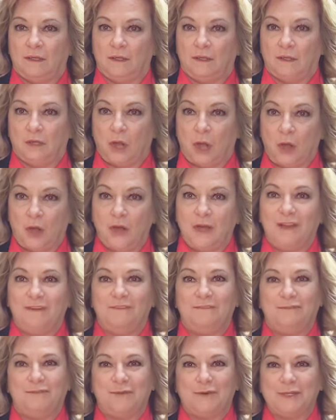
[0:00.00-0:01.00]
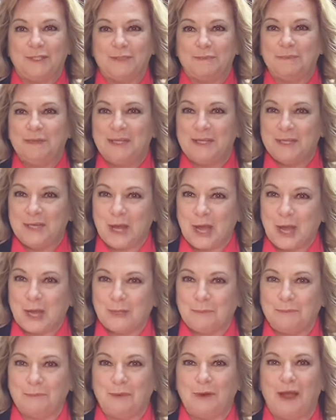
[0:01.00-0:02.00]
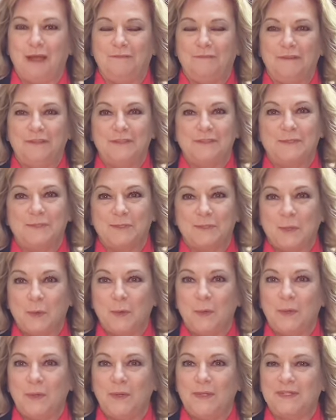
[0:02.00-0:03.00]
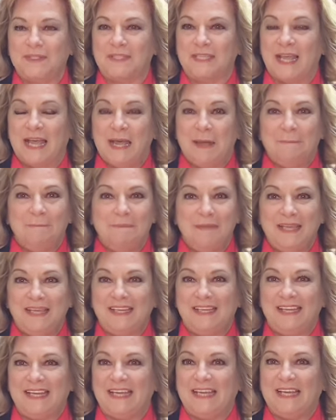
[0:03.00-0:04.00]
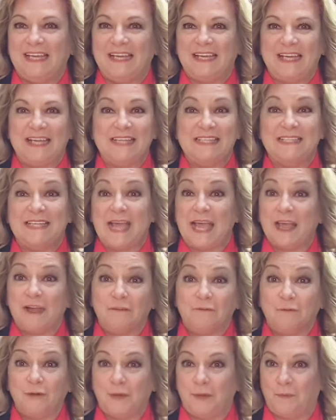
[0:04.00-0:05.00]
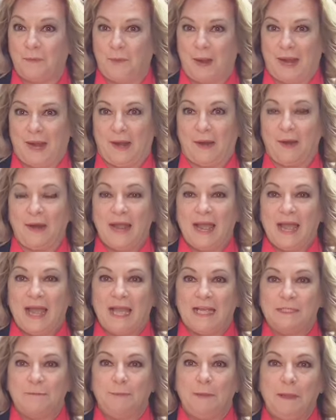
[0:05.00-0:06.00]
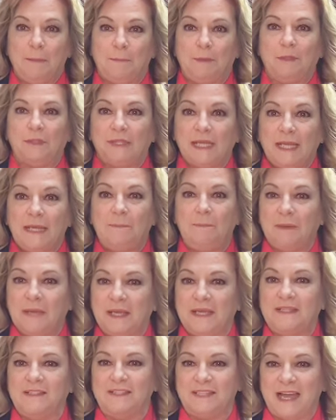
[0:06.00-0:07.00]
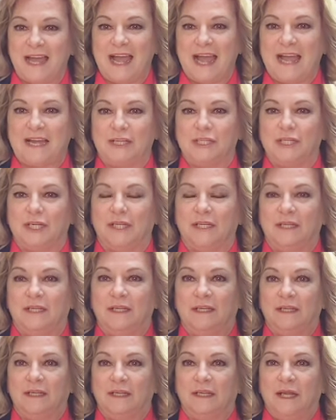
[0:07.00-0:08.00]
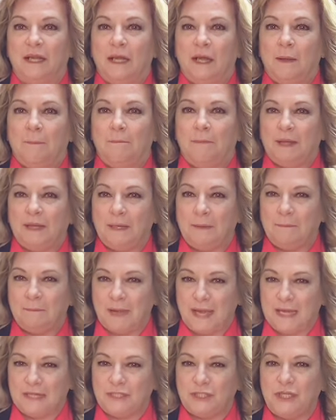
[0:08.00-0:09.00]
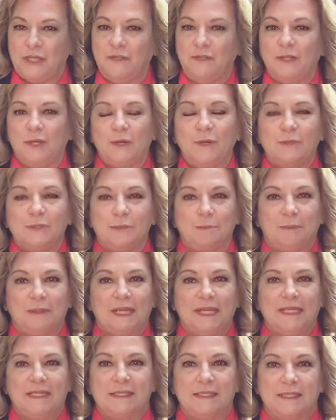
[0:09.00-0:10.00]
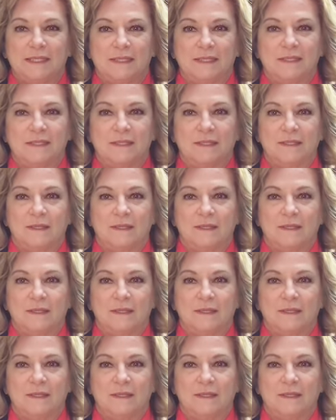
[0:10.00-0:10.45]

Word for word: law enforcement, nonprofits, schools, media, it's everywhere as people leap into action. But imagine those places